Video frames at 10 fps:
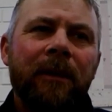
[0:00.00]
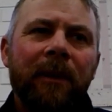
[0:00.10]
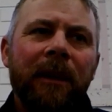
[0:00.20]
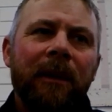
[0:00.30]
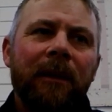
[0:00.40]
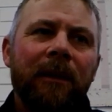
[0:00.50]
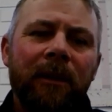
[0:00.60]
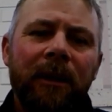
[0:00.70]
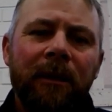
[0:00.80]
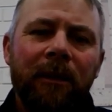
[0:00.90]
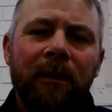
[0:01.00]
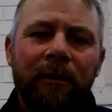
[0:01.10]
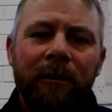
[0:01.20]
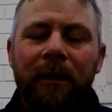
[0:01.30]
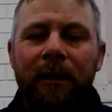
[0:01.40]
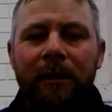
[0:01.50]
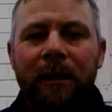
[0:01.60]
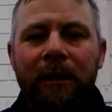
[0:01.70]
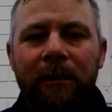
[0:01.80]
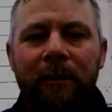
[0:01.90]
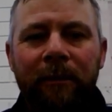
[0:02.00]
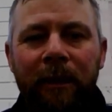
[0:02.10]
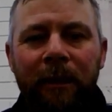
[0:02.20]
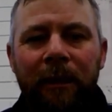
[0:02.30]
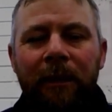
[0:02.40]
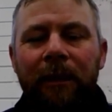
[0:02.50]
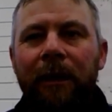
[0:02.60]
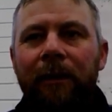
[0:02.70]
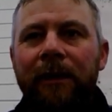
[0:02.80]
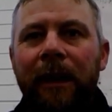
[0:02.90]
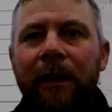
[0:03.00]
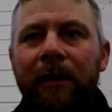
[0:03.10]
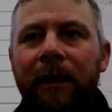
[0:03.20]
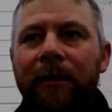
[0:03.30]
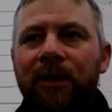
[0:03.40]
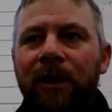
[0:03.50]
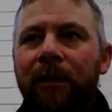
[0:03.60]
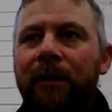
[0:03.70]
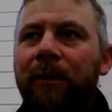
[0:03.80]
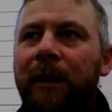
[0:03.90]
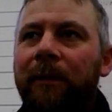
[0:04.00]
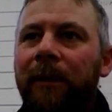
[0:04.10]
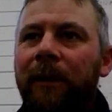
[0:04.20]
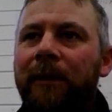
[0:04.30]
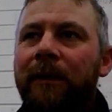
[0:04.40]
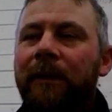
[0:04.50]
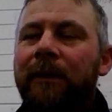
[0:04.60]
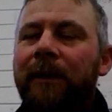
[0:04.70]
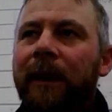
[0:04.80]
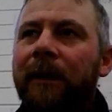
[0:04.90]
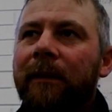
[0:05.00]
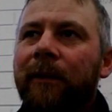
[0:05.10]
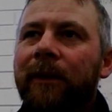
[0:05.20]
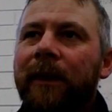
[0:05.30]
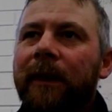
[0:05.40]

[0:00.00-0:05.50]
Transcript: was a bigger learning curve in the sense of, I have a joke to people. I say to them,